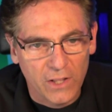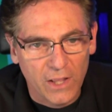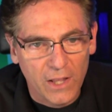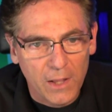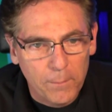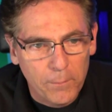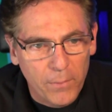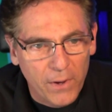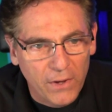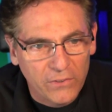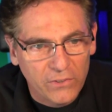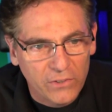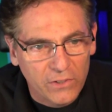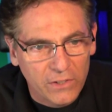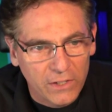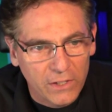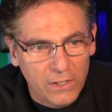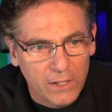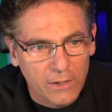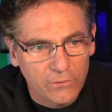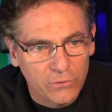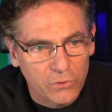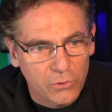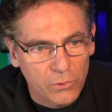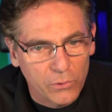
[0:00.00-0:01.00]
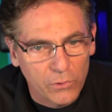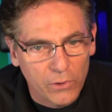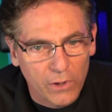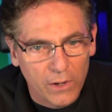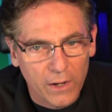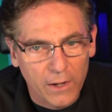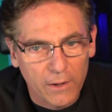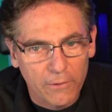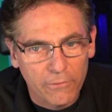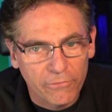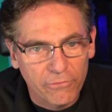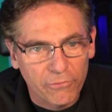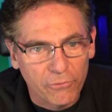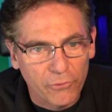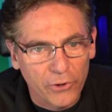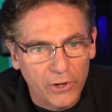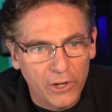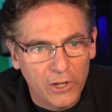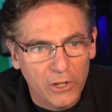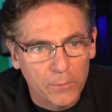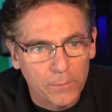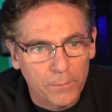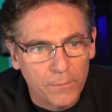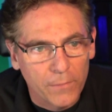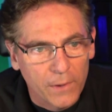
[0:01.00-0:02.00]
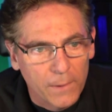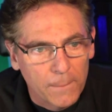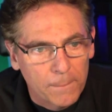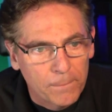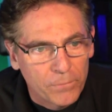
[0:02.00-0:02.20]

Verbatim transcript: Now that basically gives you uh, freedom